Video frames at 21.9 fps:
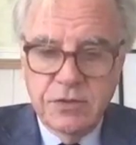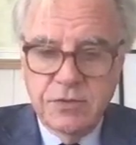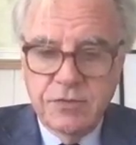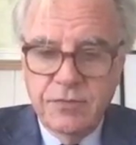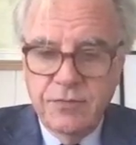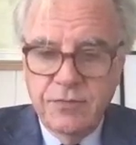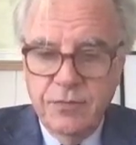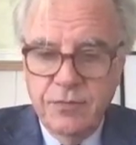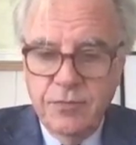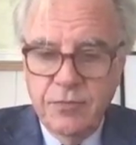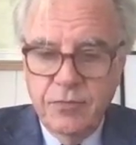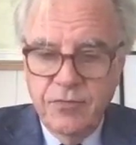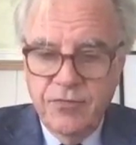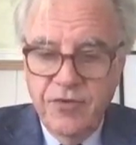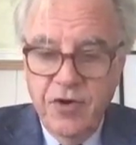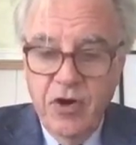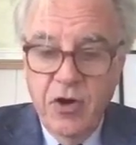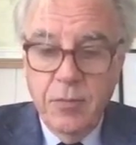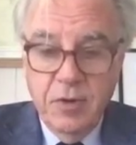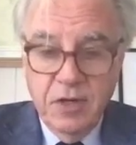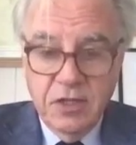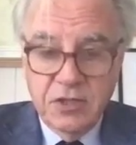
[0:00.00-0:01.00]
is
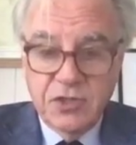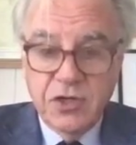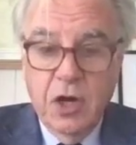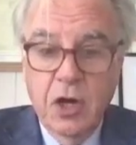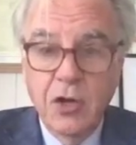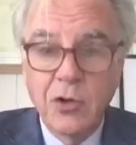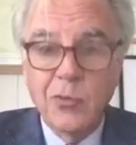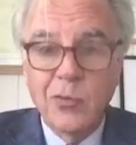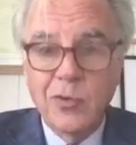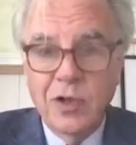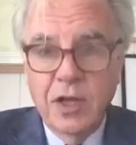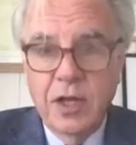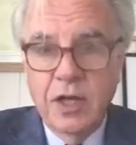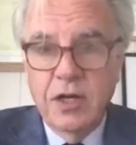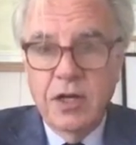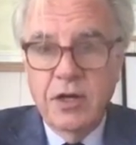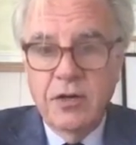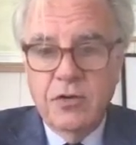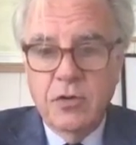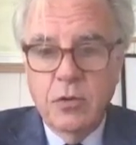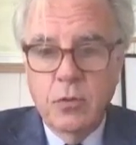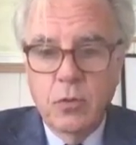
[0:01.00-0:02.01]
very much
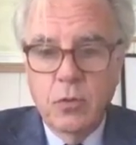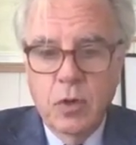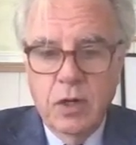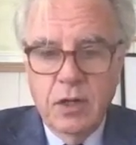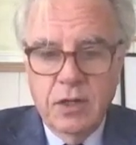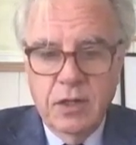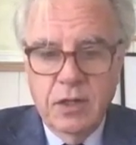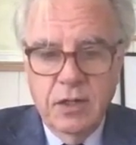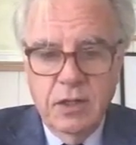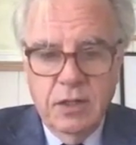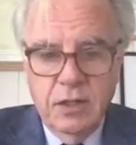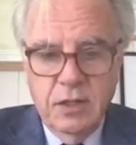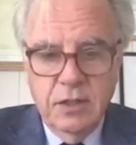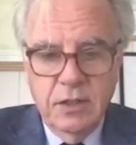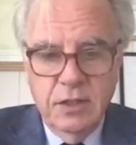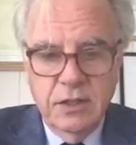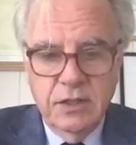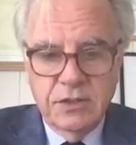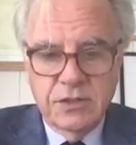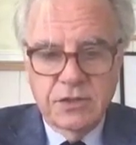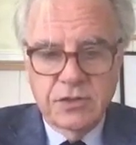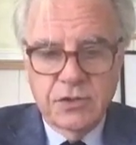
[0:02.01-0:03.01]
unrelated to what
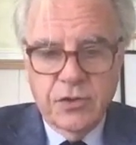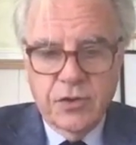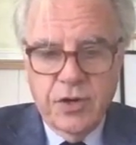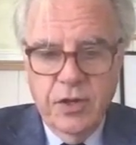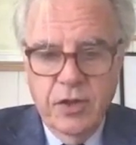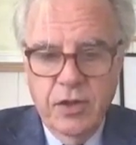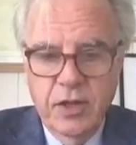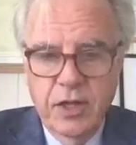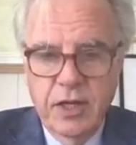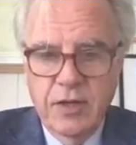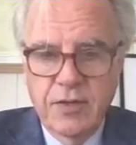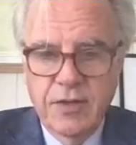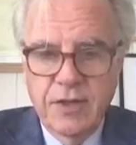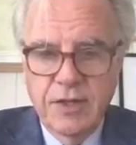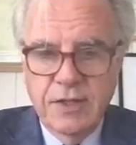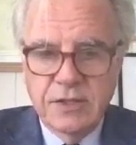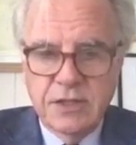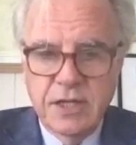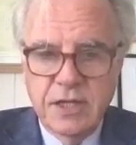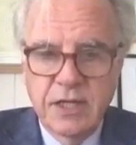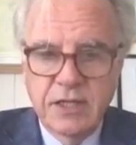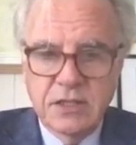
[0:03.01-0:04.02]
is circulating
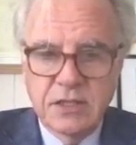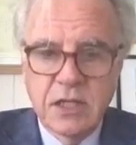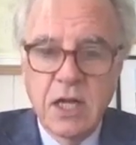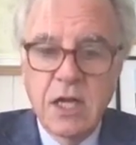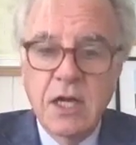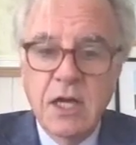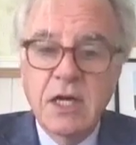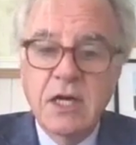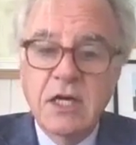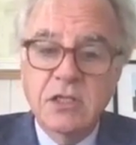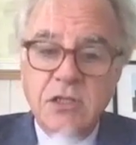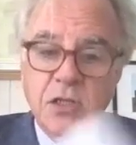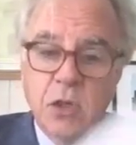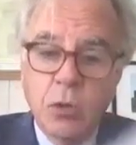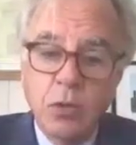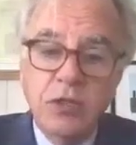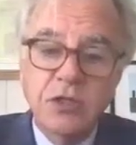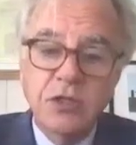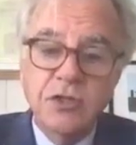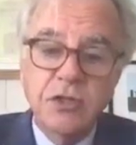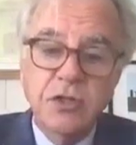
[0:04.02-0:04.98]
these days. So we